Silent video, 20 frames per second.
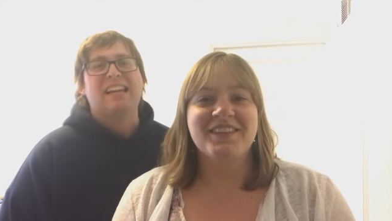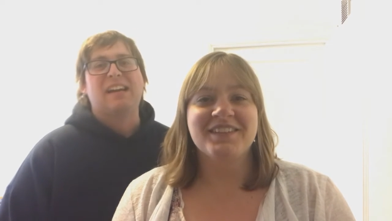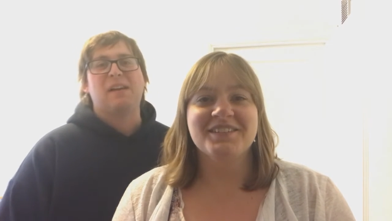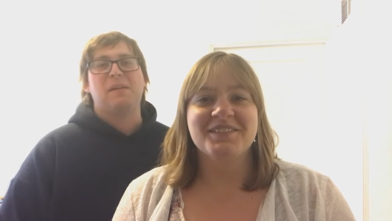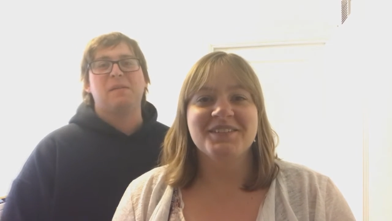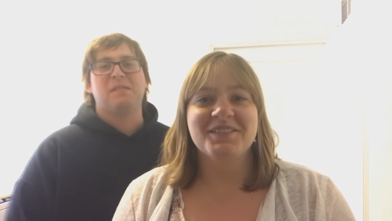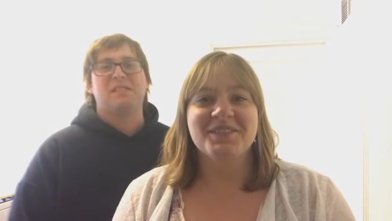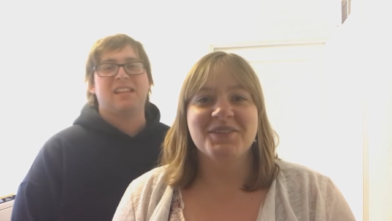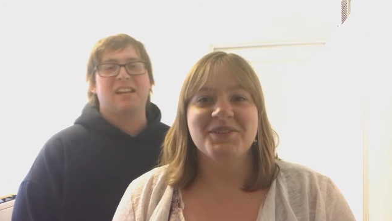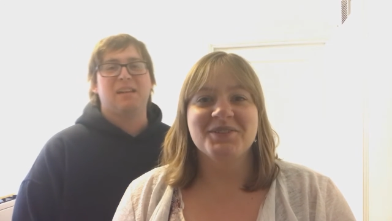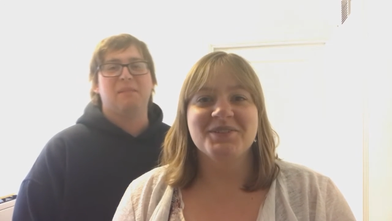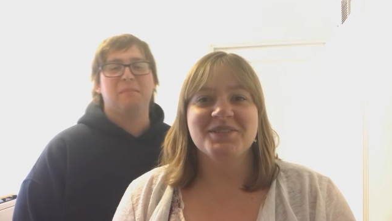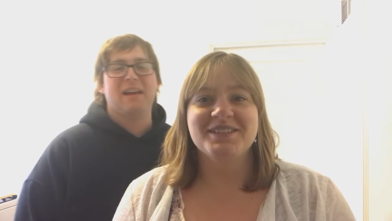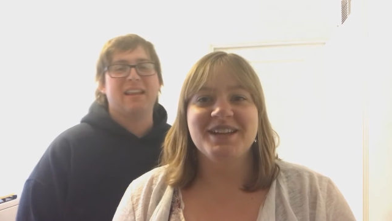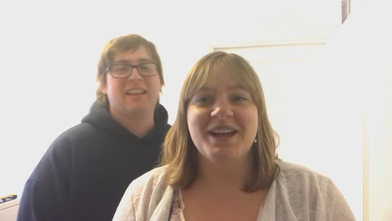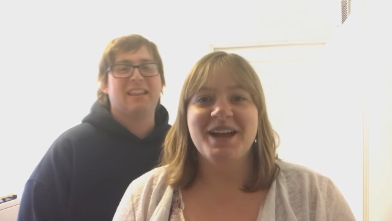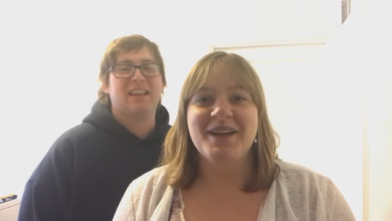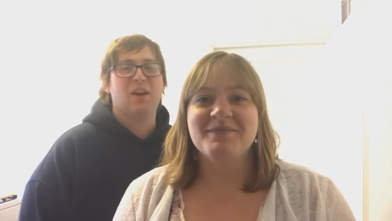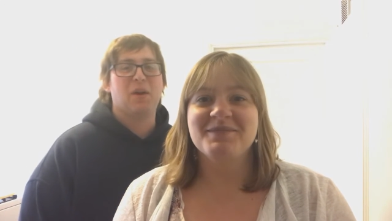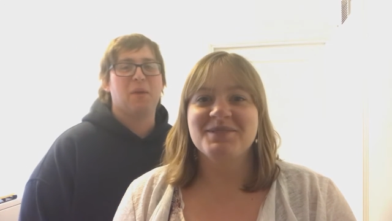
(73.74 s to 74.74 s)
Speaker 1: Yeah, I was
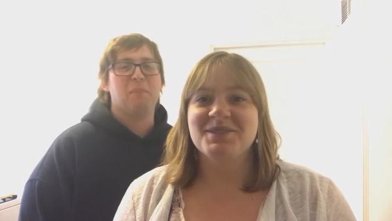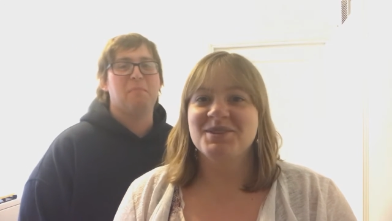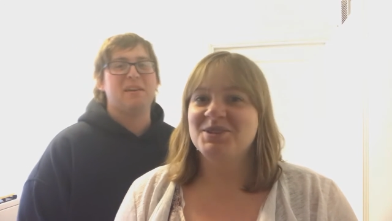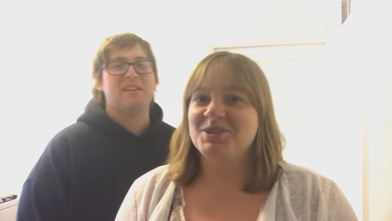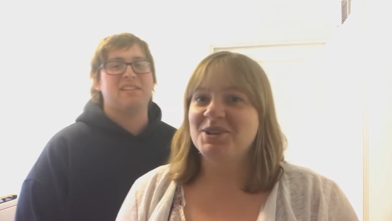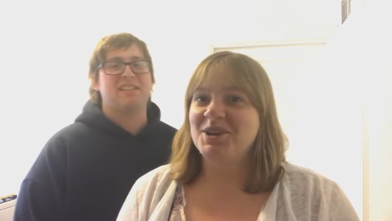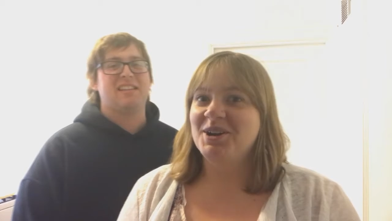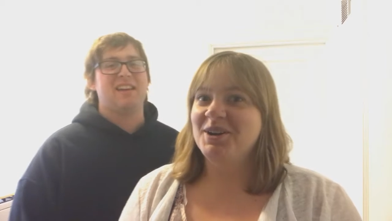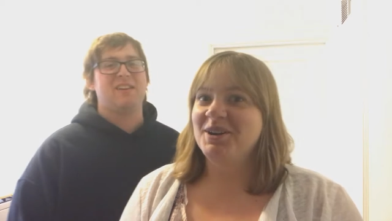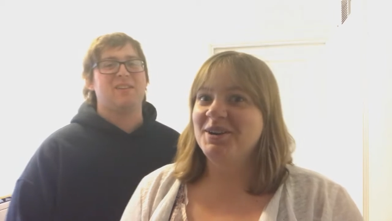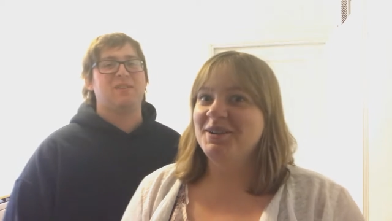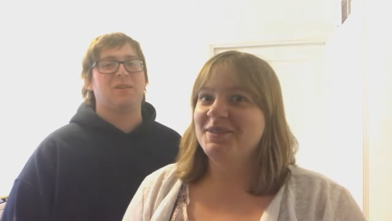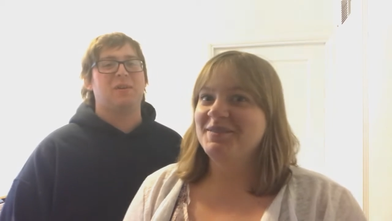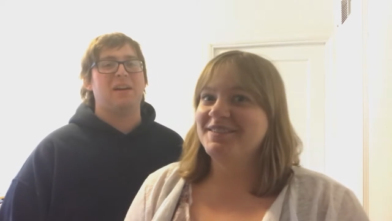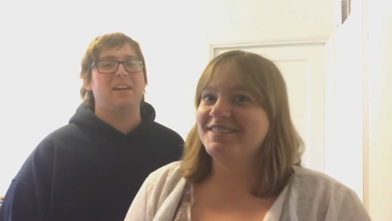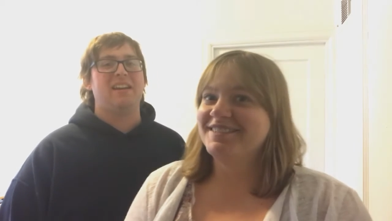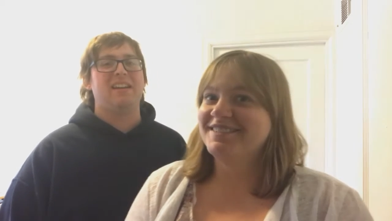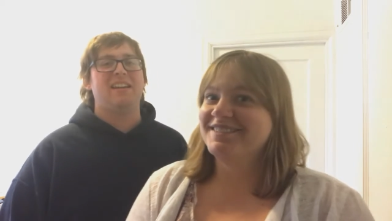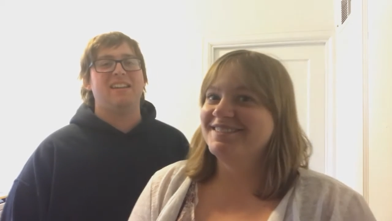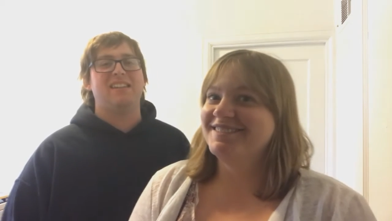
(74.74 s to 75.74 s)
telling my therapist the
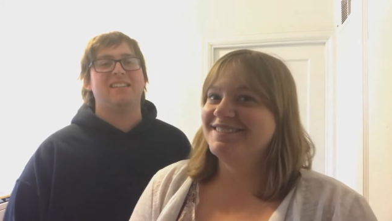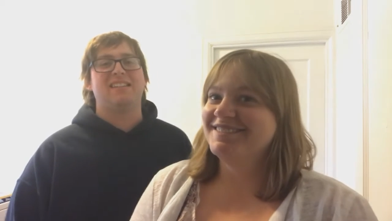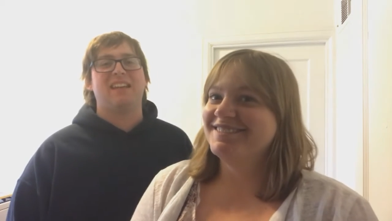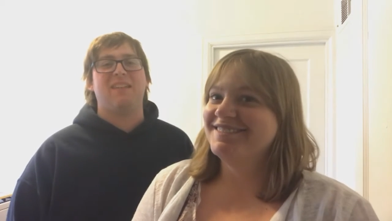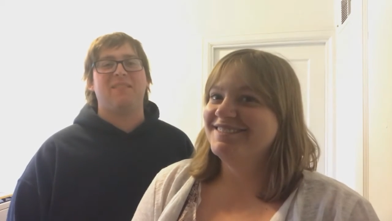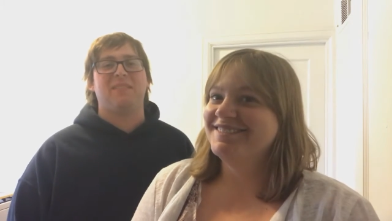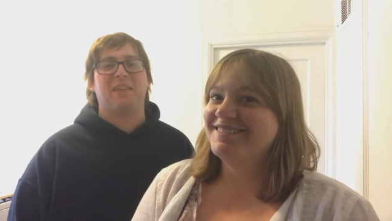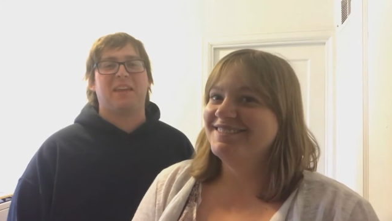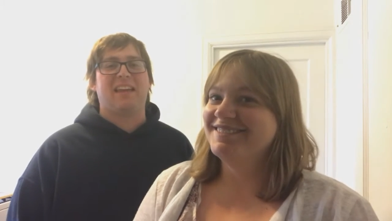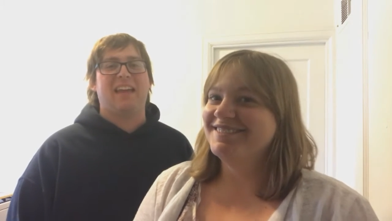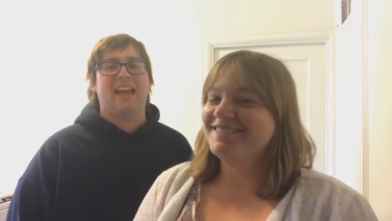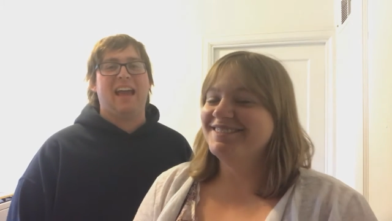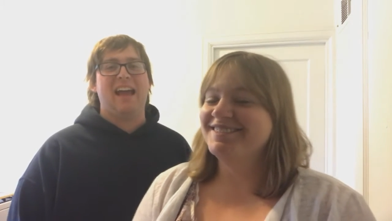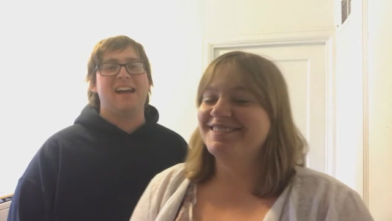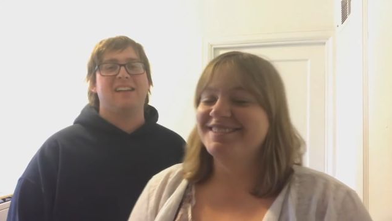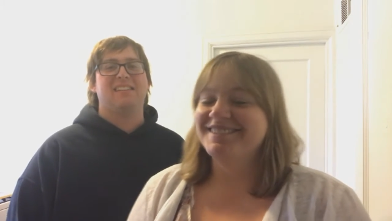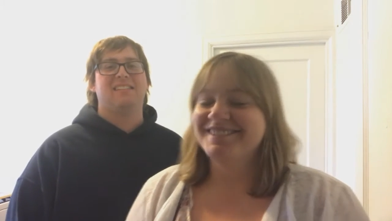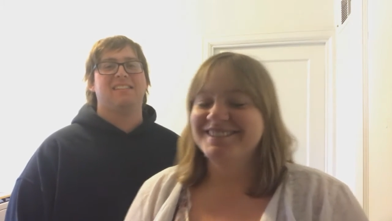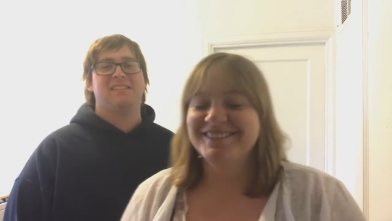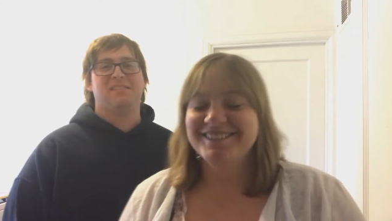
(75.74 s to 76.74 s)
how great it is having a
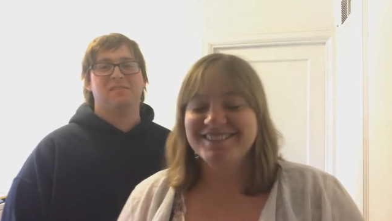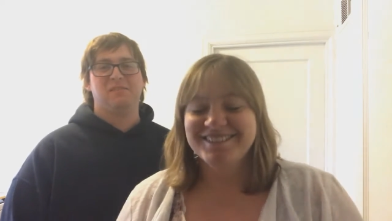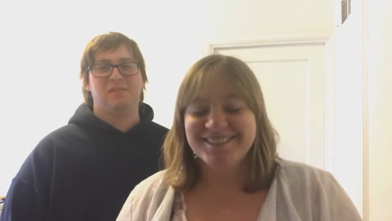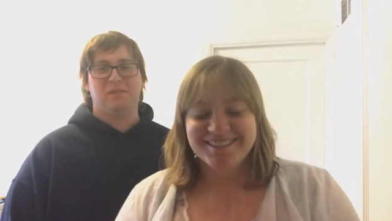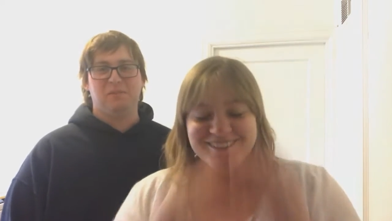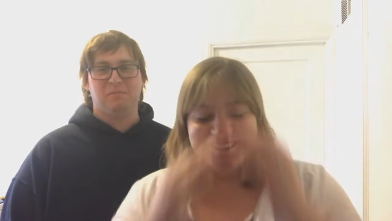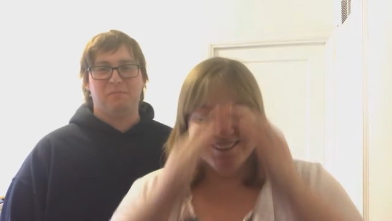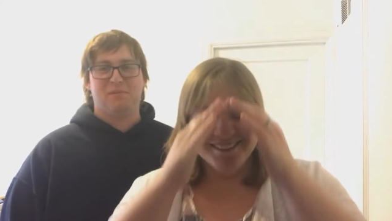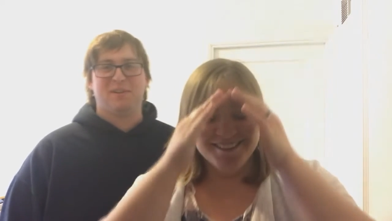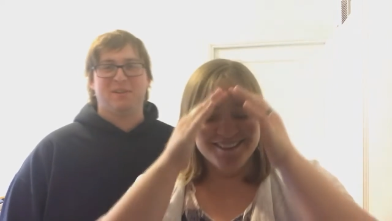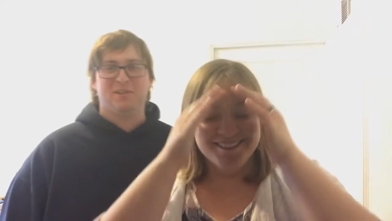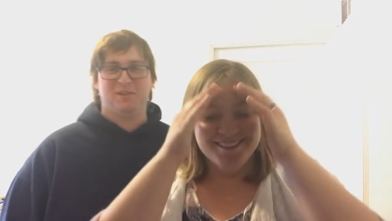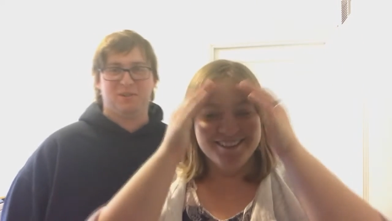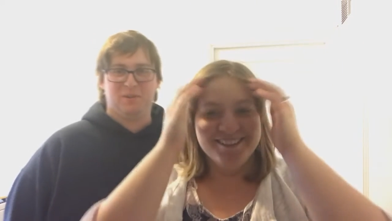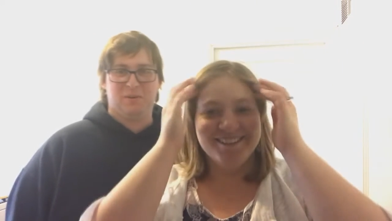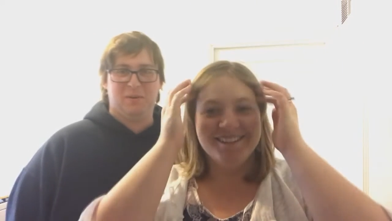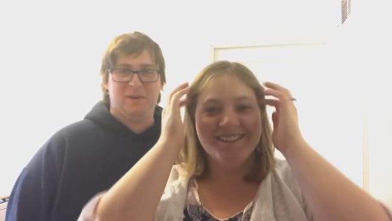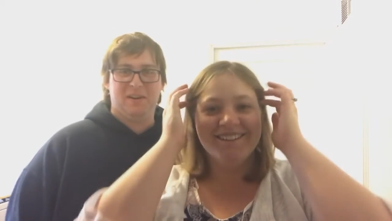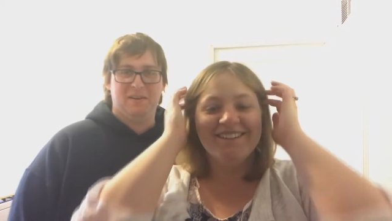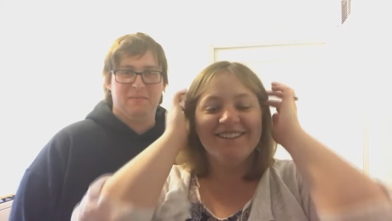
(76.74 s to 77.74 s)
cat and how she
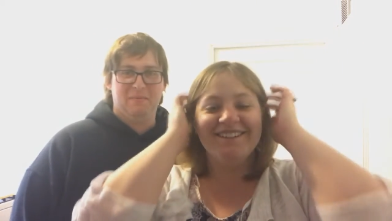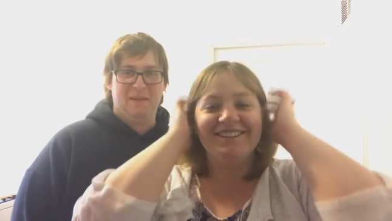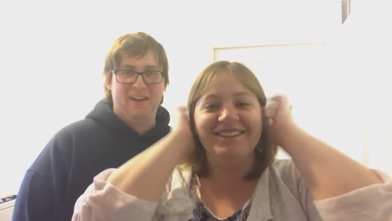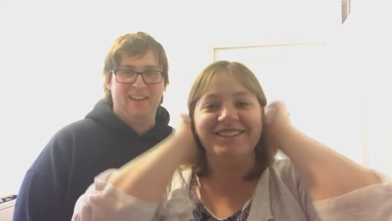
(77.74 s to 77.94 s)
brings joy to